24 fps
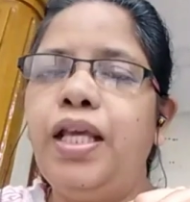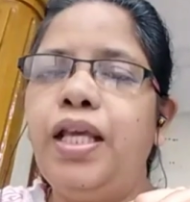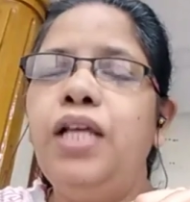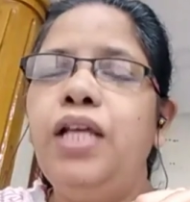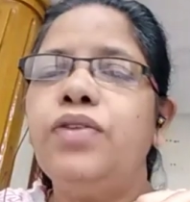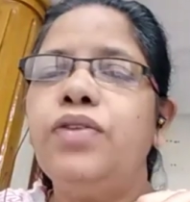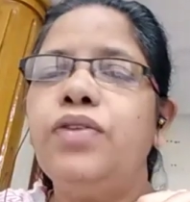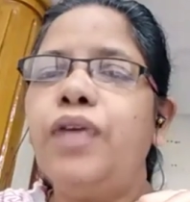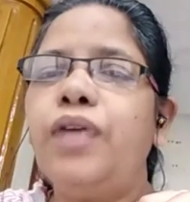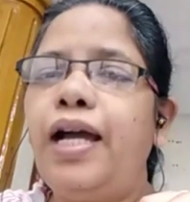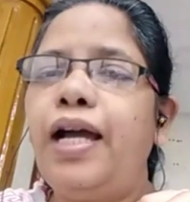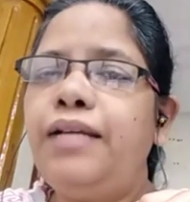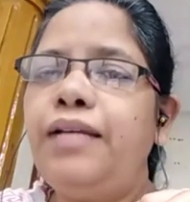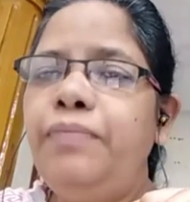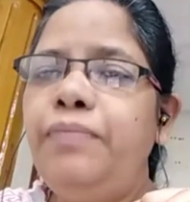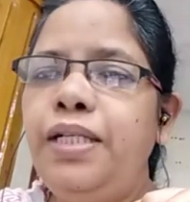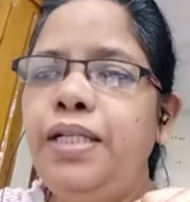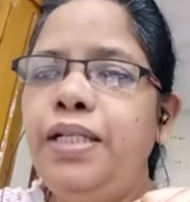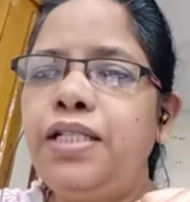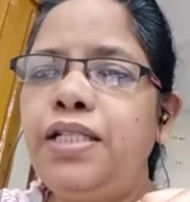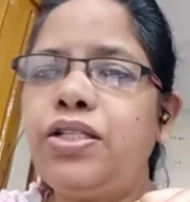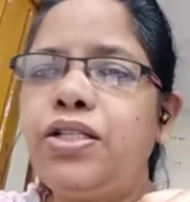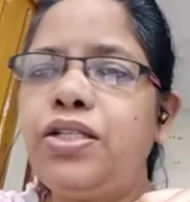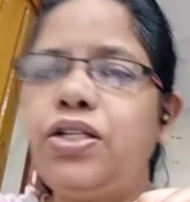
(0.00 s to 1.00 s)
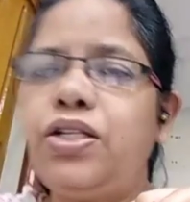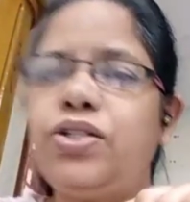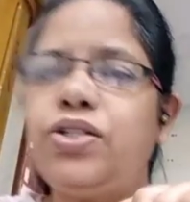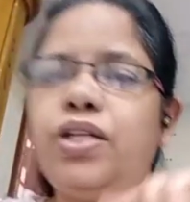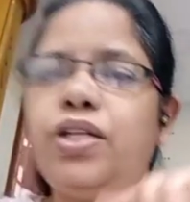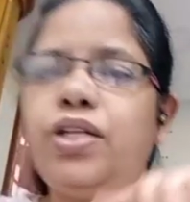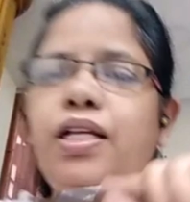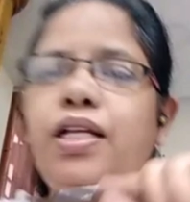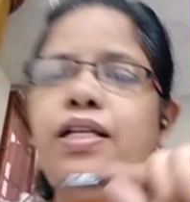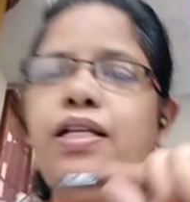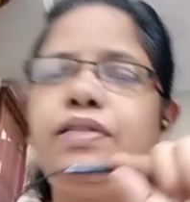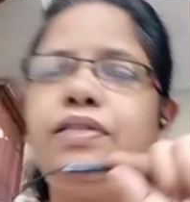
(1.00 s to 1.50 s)
So
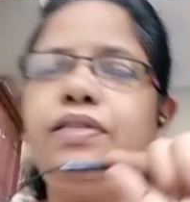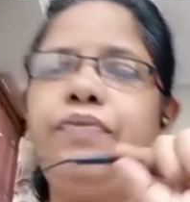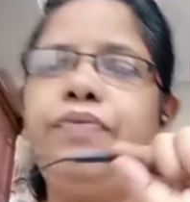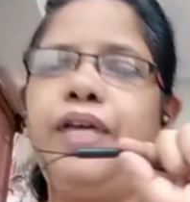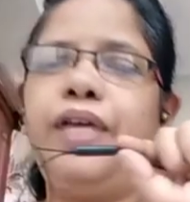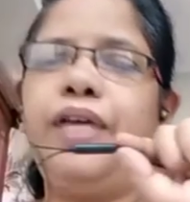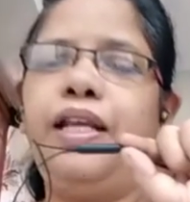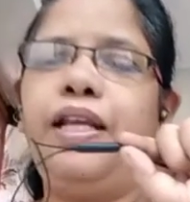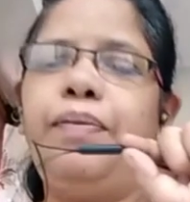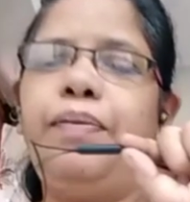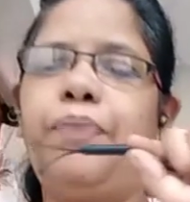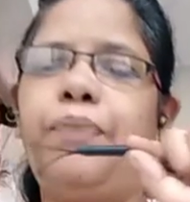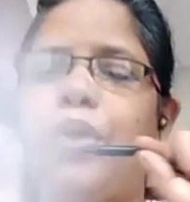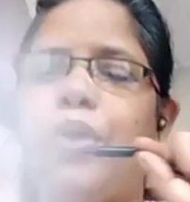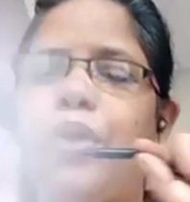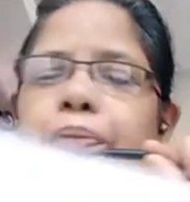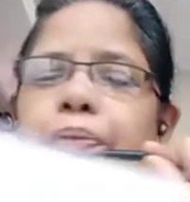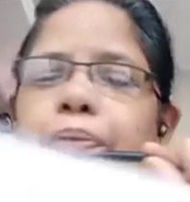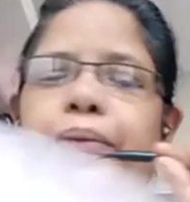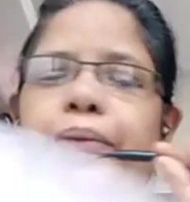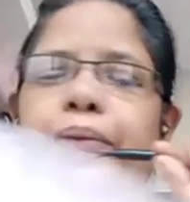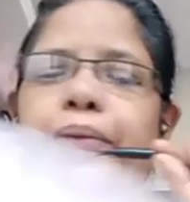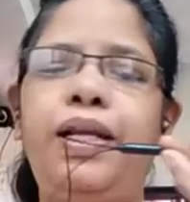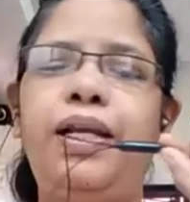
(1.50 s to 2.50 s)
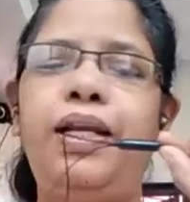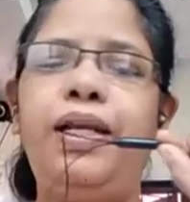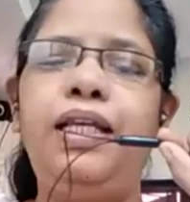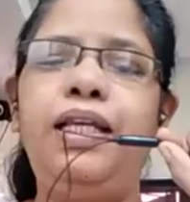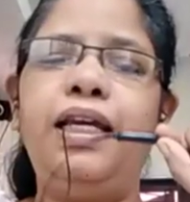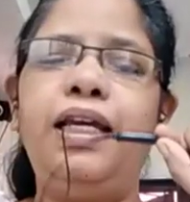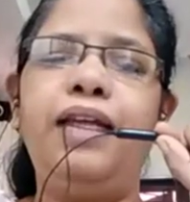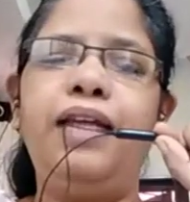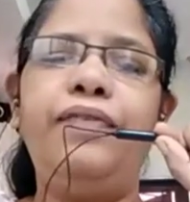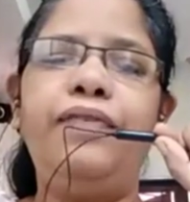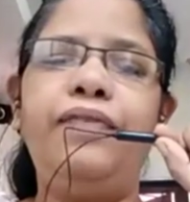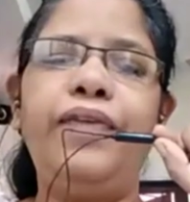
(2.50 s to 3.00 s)
administration is very properly
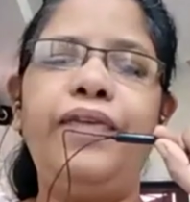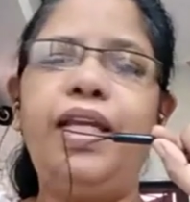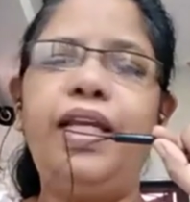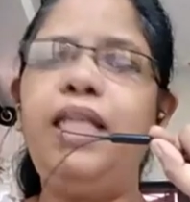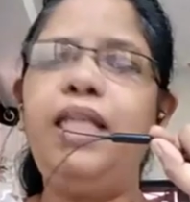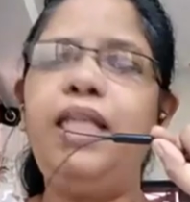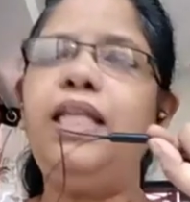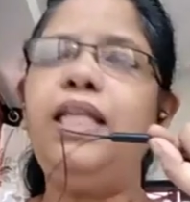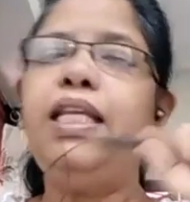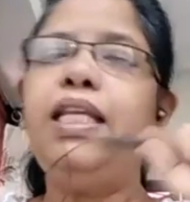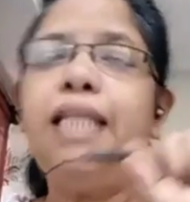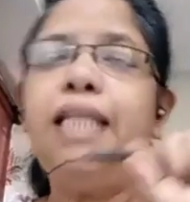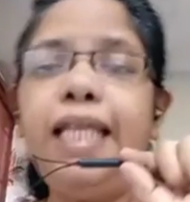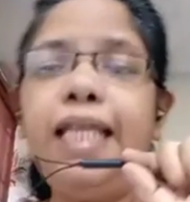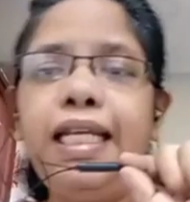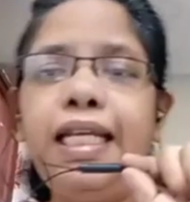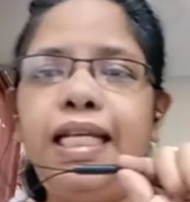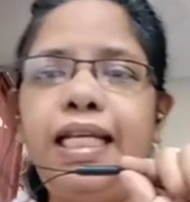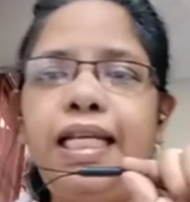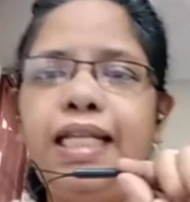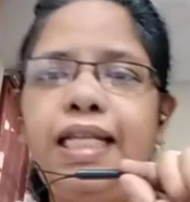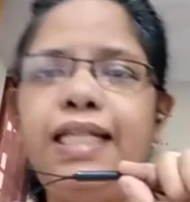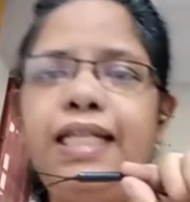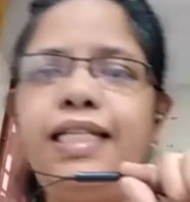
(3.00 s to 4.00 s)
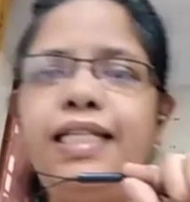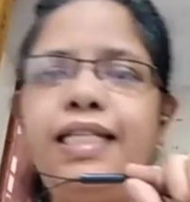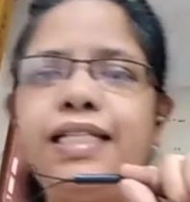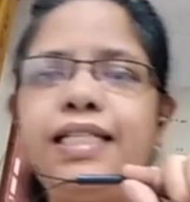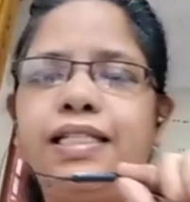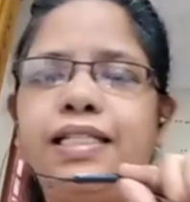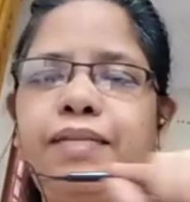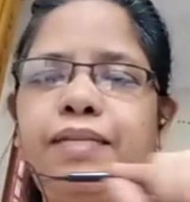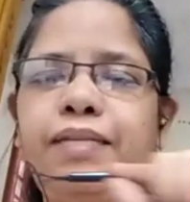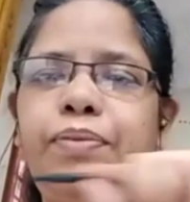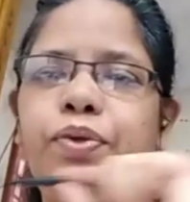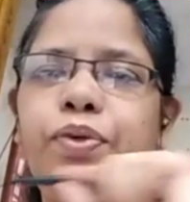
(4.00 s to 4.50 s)
and very neatly
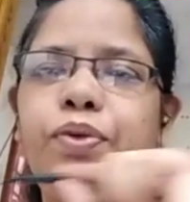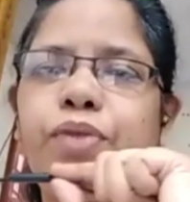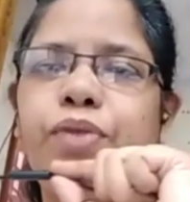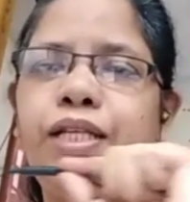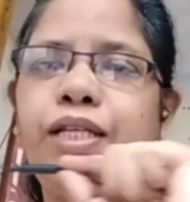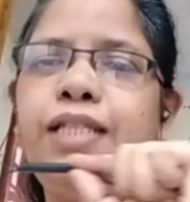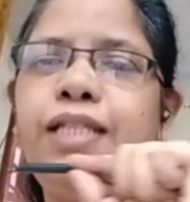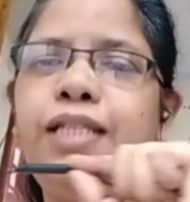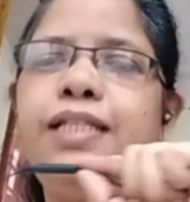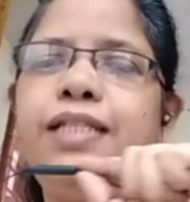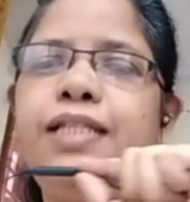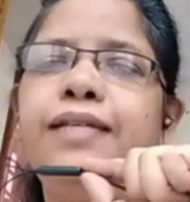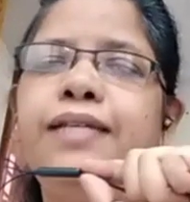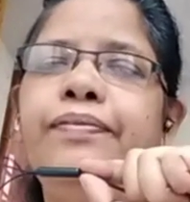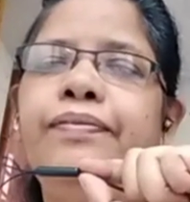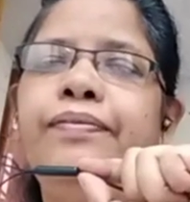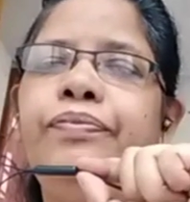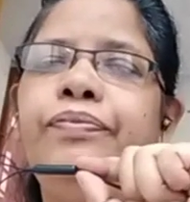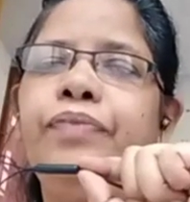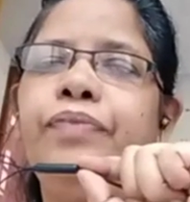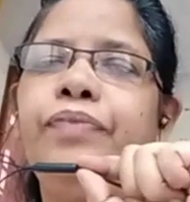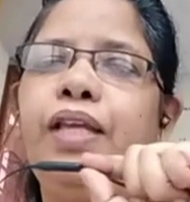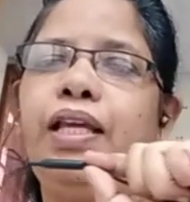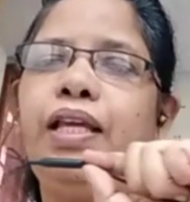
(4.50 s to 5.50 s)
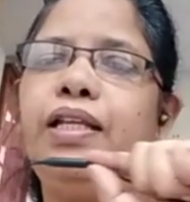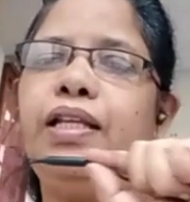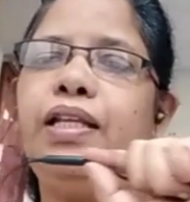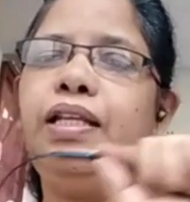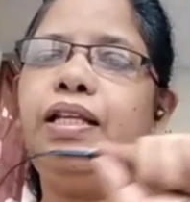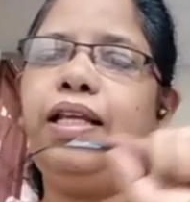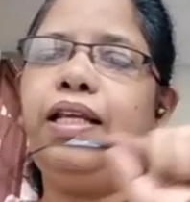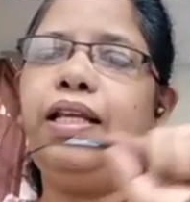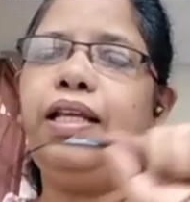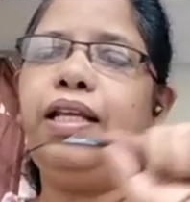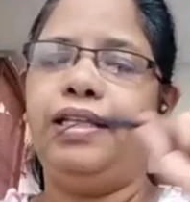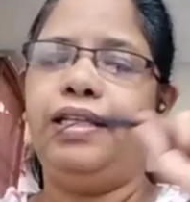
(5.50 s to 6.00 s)
distributed in
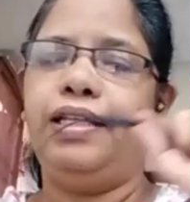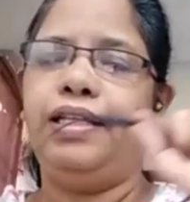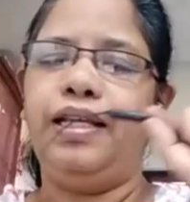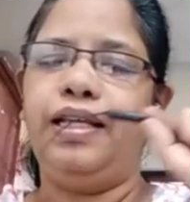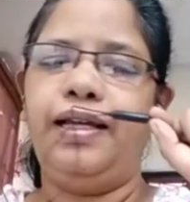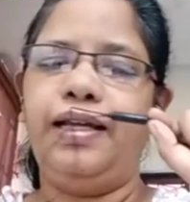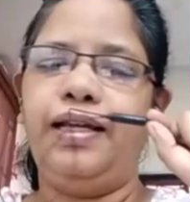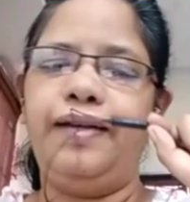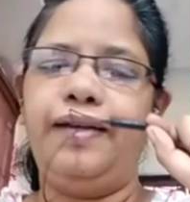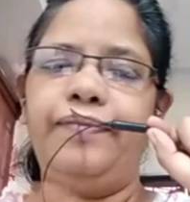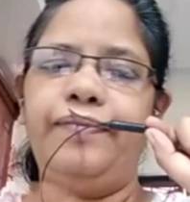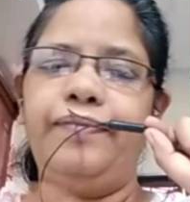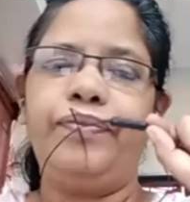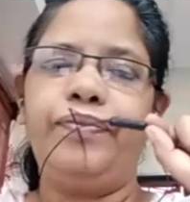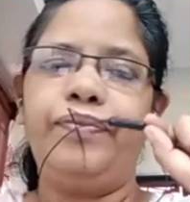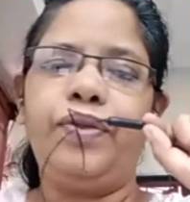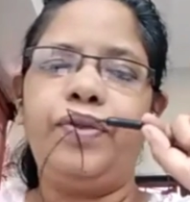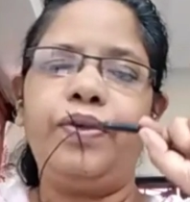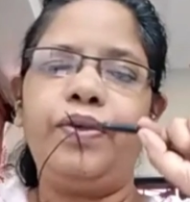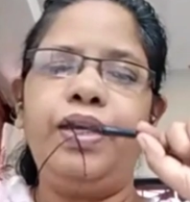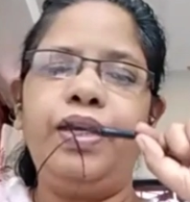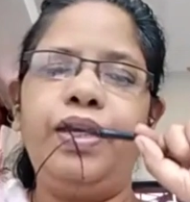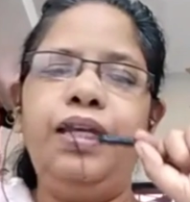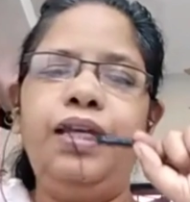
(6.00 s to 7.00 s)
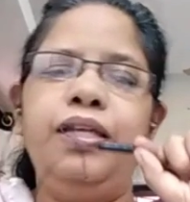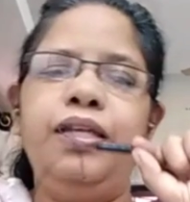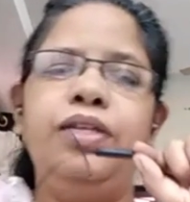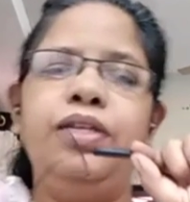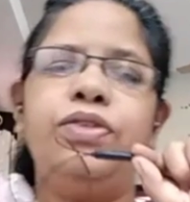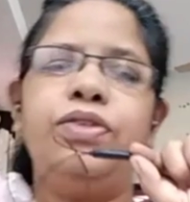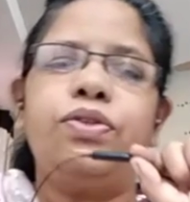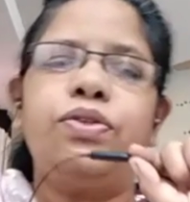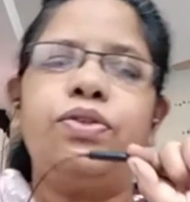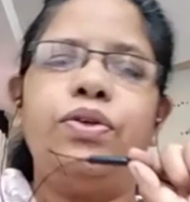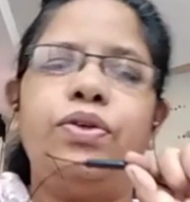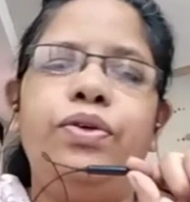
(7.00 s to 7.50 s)
India. Okay,
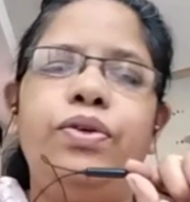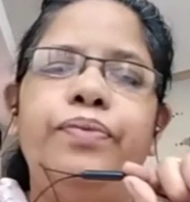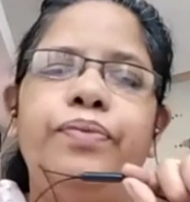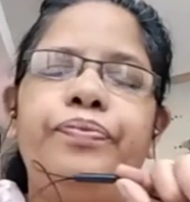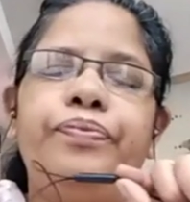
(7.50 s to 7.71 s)
so